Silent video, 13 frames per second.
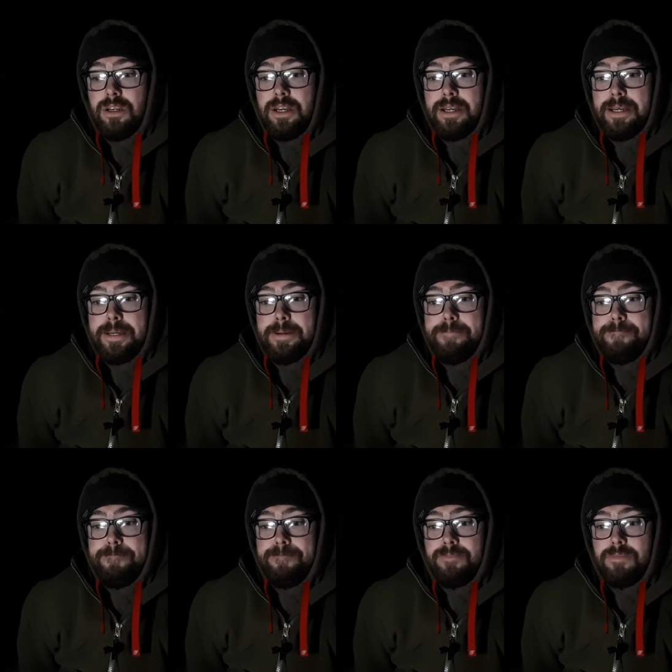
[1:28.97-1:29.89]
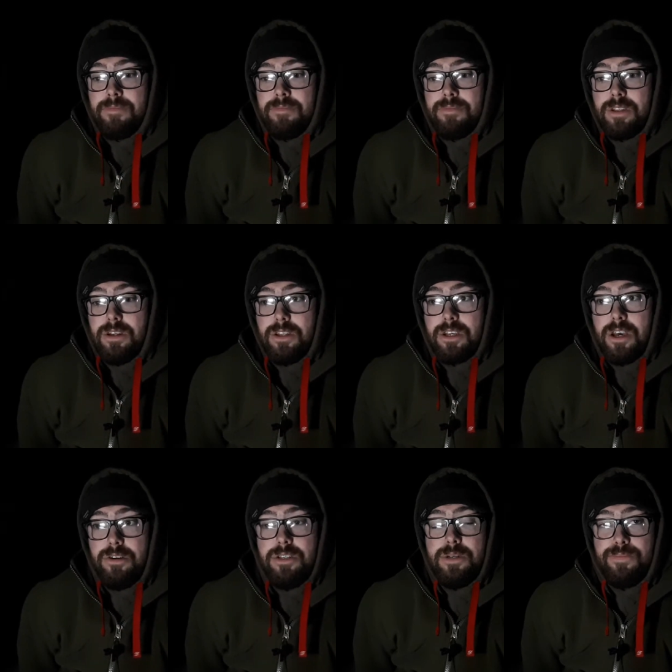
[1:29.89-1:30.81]
the
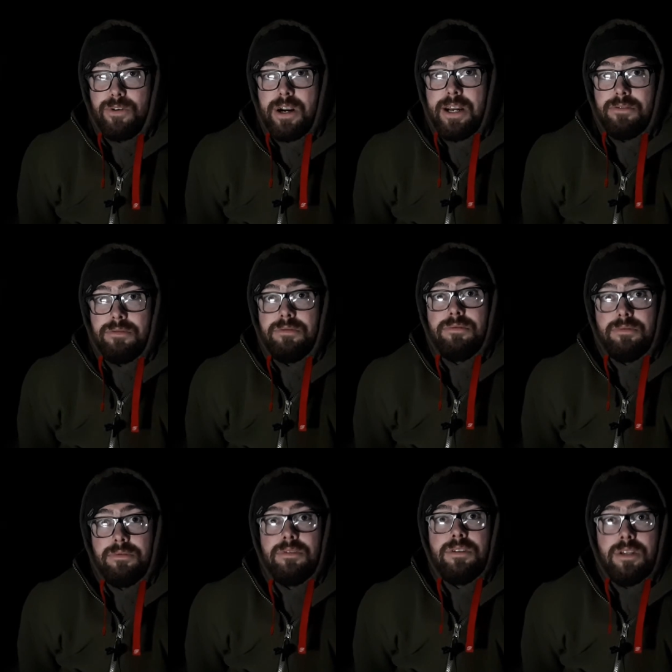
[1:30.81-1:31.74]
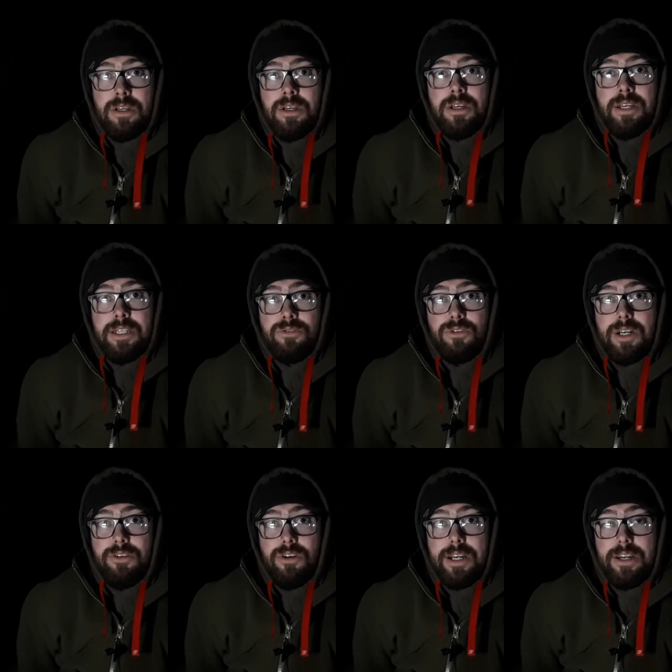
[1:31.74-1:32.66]
coated brown is
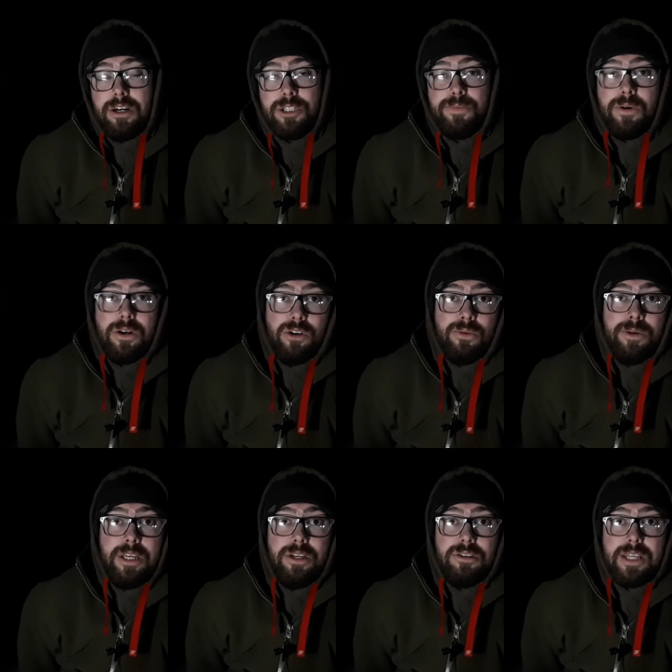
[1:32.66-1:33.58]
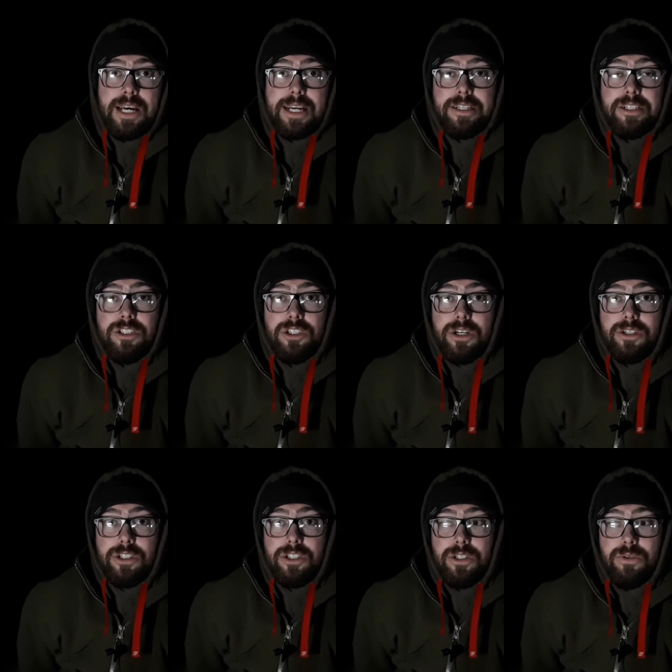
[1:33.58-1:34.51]
really, really nice, but I normally use that in
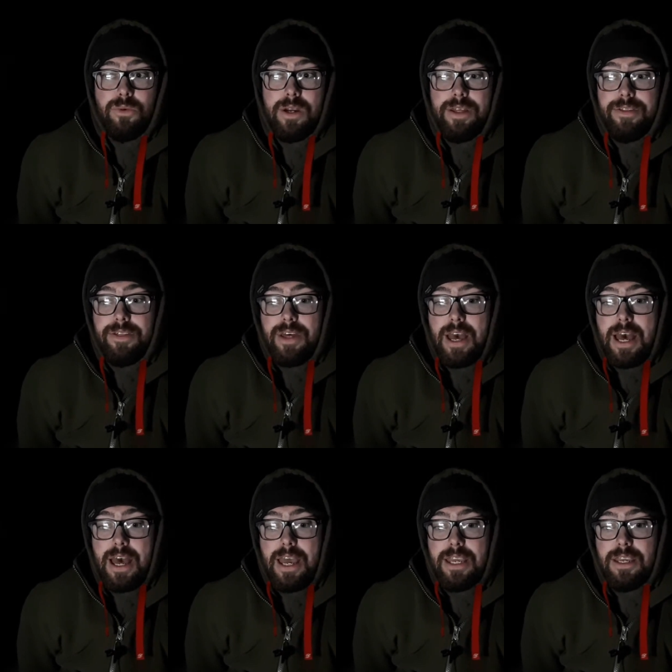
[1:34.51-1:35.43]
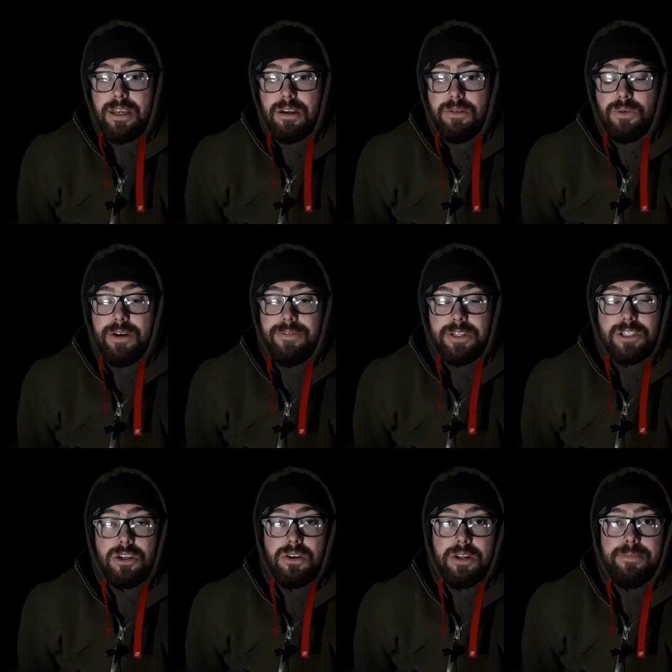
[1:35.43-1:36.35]
conjunction with a, well, if it's
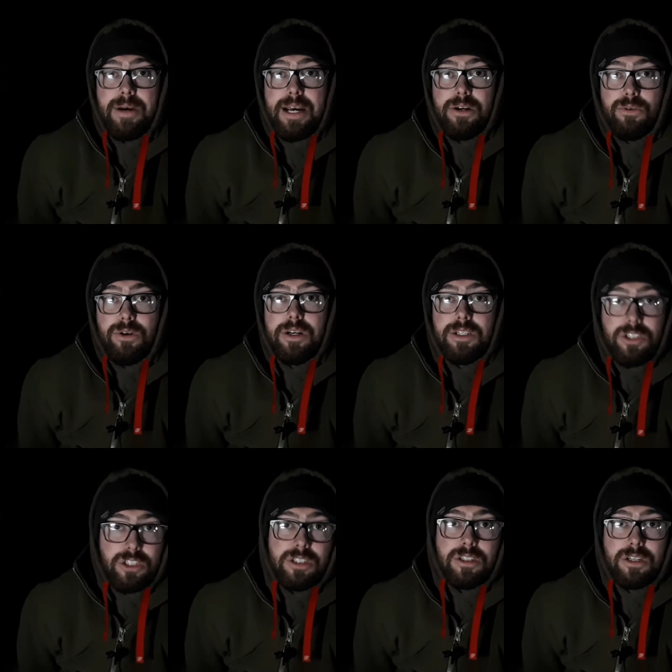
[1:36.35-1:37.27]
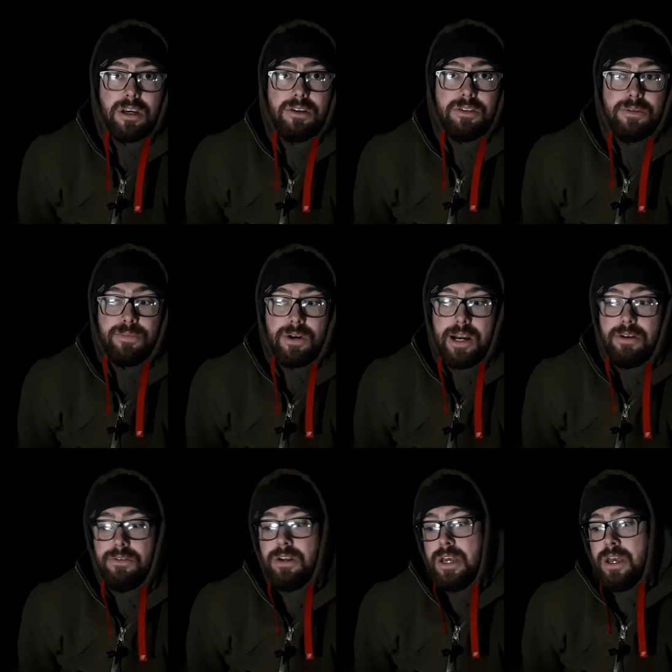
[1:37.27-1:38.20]
solid bag work, just the coated brown.